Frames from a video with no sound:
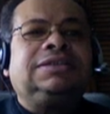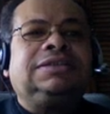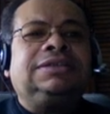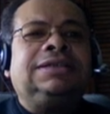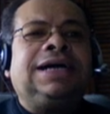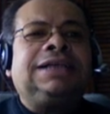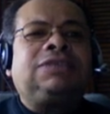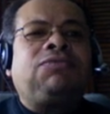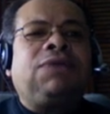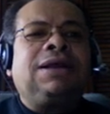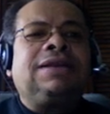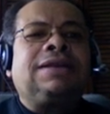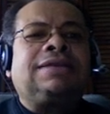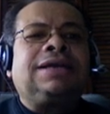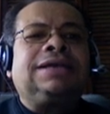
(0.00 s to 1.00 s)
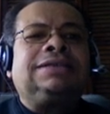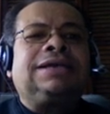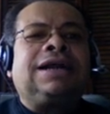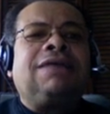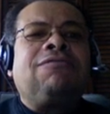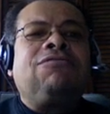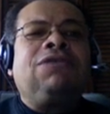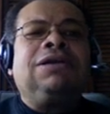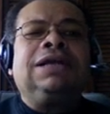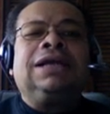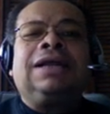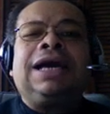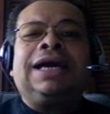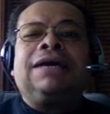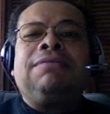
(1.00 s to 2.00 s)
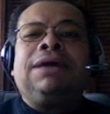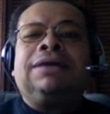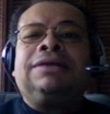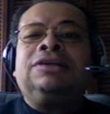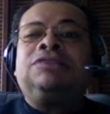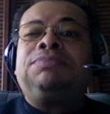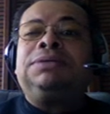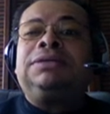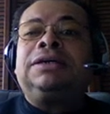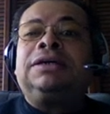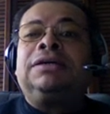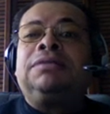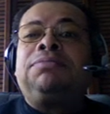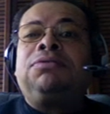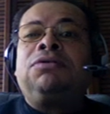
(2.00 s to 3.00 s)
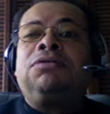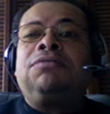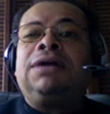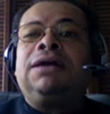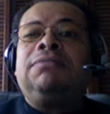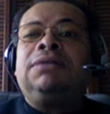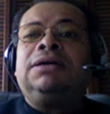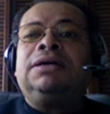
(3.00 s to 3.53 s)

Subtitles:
And that's one of the things that I really like about this particular program.